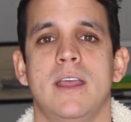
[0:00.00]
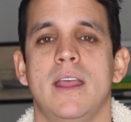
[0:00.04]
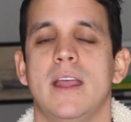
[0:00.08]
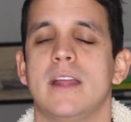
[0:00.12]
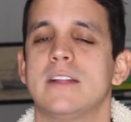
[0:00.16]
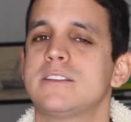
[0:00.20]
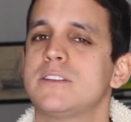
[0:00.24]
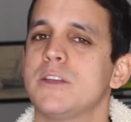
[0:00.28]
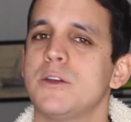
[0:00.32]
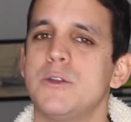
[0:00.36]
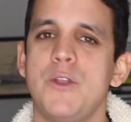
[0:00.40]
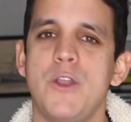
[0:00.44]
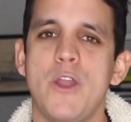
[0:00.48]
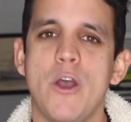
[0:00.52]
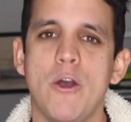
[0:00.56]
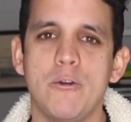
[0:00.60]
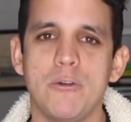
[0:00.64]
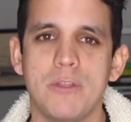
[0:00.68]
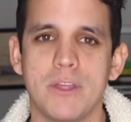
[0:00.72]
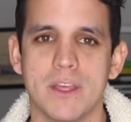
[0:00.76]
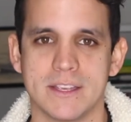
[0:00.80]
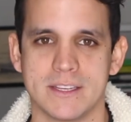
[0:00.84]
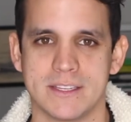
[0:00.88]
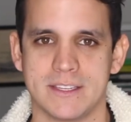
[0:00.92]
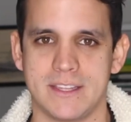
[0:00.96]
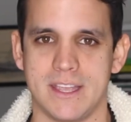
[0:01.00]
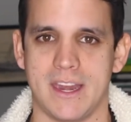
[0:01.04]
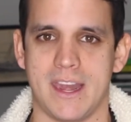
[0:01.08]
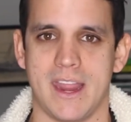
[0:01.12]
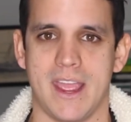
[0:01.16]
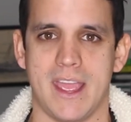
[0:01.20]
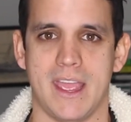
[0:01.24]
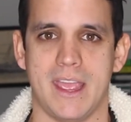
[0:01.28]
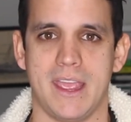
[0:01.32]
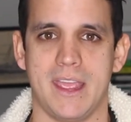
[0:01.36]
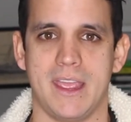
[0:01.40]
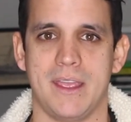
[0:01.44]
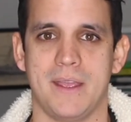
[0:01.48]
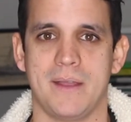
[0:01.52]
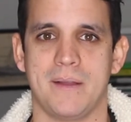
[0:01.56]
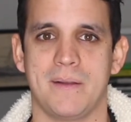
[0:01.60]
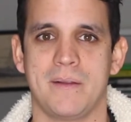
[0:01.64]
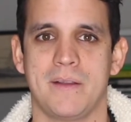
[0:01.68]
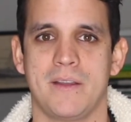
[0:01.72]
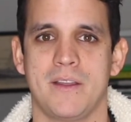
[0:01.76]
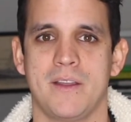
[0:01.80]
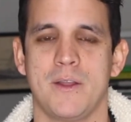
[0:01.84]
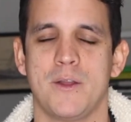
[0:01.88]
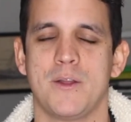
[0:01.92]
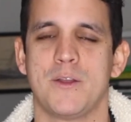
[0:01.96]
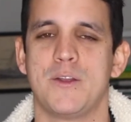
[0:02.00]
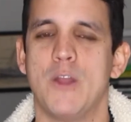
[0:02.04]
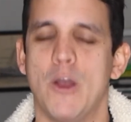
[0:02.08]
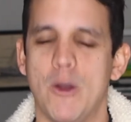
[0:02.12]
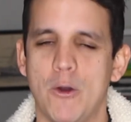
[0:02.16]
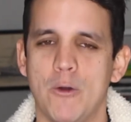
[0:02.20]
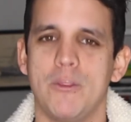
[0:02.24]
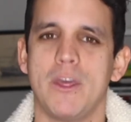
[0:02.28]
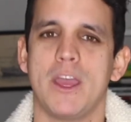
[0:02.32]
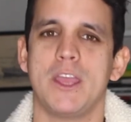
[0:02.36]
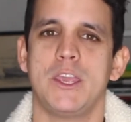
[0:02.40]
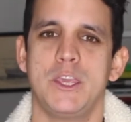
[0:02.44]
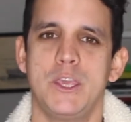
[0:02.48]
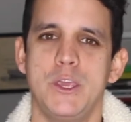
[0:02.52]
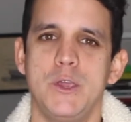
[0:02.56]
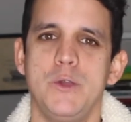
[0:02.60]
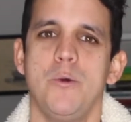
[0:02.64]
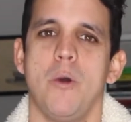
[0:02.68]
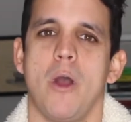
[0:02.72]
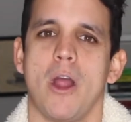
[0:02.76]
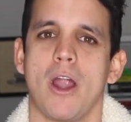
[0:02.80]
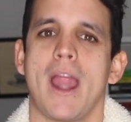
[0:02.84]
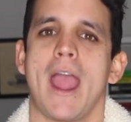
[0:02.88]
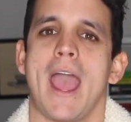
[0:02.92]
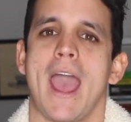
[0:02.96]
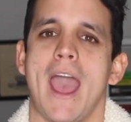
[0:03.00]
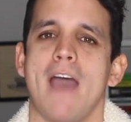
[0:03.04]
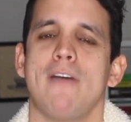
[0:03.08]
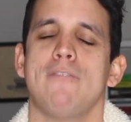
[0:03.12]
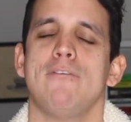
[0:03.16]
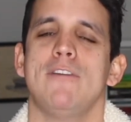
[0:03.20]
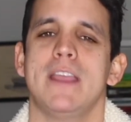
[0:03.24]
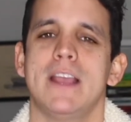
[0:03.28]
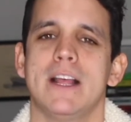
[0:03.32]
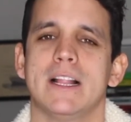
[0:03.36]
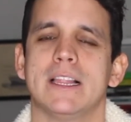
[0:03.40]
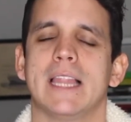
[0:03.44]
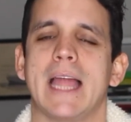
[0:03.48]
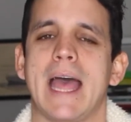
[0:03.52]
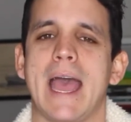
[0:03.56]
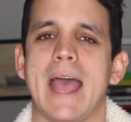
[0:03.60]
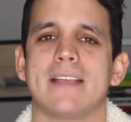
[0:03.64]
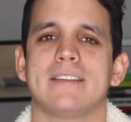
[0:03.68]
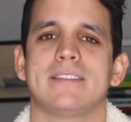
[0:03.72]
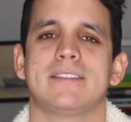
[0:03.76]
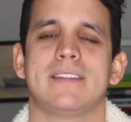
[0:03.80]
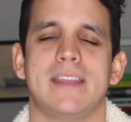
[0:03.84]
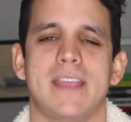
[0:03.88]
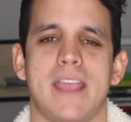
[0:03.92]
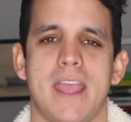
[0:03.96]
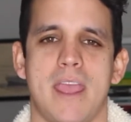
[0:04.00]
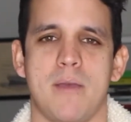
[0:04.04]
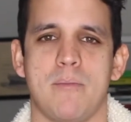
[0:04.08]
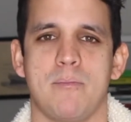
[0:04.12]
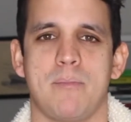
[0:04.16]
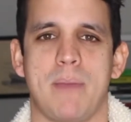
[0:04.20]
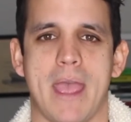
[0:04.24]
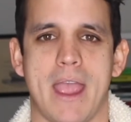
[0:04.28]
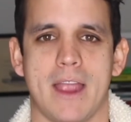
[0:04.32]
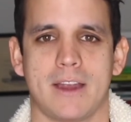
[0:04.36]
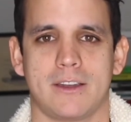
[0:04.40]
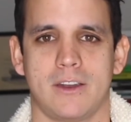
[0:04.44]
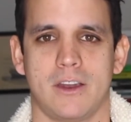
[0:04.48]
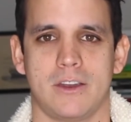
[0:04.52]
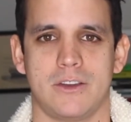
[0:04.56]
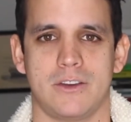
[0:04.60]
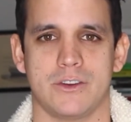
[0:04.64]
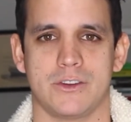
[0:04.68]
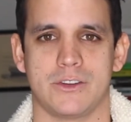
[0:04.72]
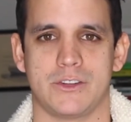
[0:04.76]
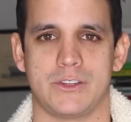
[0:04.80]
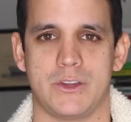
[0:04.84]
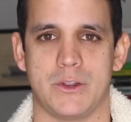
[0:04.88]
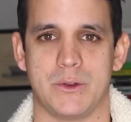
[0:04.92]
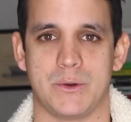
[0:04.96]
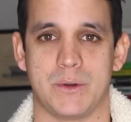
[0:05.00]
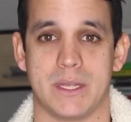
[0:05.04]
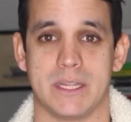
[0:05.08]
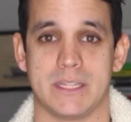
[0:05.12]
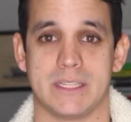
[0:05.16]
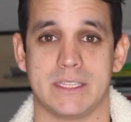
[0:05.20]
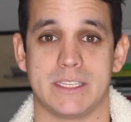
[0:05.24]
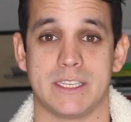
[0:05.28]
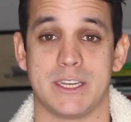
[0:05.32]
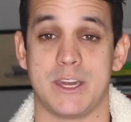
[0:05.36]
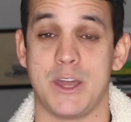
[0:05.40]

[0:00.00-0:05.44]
And so know this today. Know that you are having a lasting impact on your students.